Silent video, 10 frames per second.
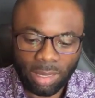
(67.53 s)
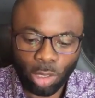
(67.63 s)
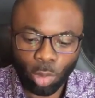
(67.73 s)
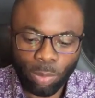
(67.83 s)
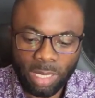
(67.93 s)

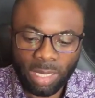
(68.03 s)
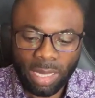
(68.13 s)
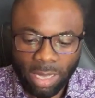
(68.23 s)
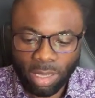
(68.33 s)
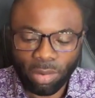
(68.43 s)
There will be
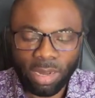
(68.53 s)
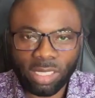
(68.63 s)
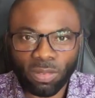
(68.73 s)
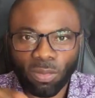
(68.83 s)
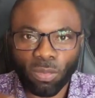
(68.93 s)
a
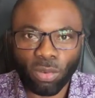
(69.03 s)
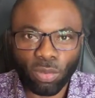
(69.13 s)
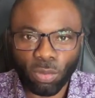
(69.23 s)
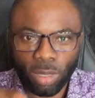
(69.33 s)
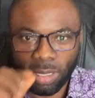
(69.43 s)
grace for
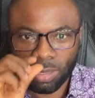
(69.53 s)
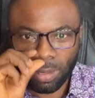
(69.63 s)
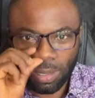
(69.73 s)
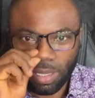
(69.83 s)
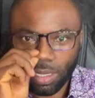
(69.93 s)
fruitfulness
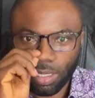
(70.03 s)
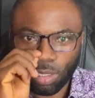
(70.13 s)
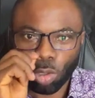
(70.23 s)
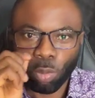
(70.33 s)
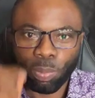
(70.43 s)

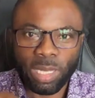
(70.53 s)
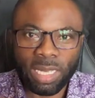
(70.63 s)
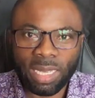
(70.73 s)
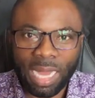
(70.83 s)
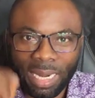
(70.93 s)
there will
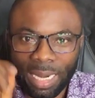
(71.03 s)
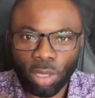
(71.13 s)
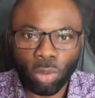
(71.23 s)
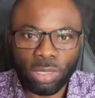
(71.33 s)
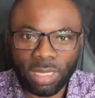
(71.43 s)
be an
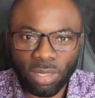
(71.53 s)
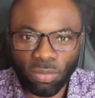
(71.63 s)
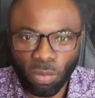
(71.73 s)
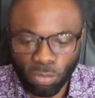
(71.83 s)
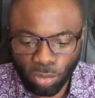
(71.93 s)
anointing
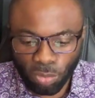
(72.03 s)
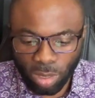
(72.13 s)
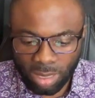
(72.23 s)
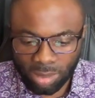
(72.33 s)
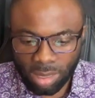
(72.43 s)
for
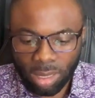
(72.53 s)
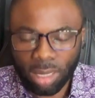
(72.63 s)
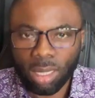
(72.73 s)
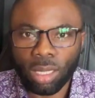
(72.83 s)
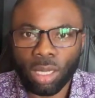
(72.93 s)
fruitfulness.
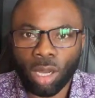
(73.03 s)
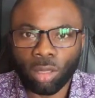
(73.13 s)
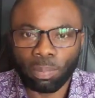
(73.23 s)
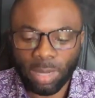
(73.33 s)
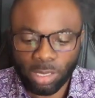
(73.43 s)

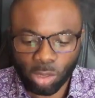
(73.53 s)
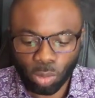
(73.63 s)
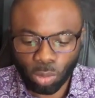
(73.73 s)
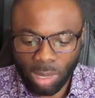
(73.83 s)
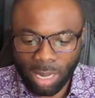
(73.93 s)
God bless
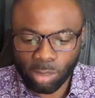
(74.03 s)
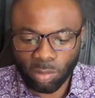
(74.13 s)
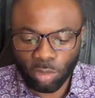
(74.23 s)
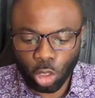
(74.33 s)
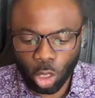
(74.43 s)
you as
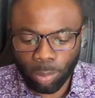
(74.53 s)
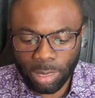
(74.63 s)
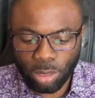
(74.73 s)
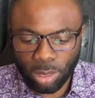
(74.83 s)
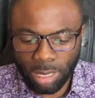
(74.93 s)
you join
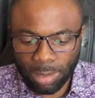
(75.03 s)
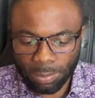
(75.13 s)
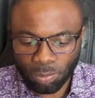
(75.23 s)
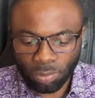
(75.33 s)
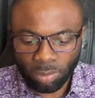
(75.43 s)
me today.
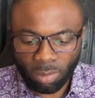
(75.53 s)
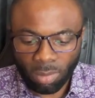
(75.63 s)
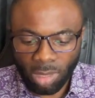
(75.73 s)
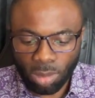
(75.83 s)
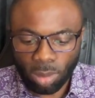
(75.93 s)

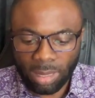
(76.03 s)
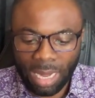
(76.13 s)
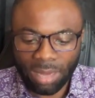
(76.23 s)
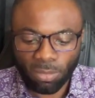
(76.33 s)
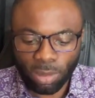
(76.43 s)
Your
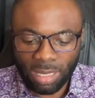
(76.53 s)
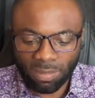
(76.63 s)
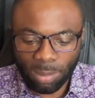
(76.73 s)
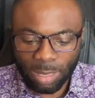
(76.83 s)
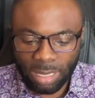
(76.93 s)
life will
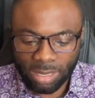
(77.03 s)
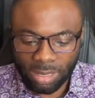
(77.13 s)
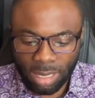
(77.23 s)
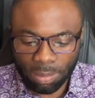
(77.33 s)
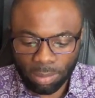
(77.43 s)
never be the
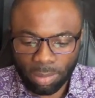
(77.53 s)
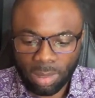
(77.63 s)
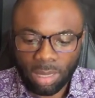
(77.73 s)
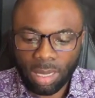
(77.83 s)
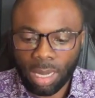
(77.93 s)
same.
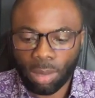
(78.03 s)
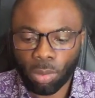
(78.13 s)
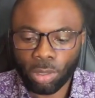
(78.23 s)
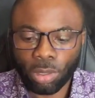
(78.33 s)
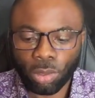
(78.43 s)
I
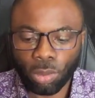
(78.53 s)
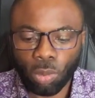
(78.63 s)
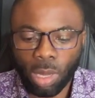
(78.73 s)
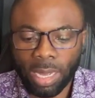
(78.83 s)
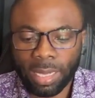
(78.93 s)
want you to
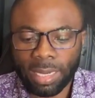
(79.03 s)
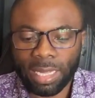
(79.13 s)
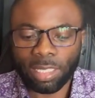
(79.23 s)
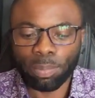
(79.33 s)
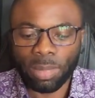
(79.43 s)
go ahead,
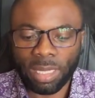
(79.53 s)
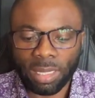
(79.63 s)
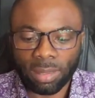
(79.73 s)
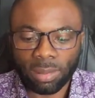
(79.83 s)
help me.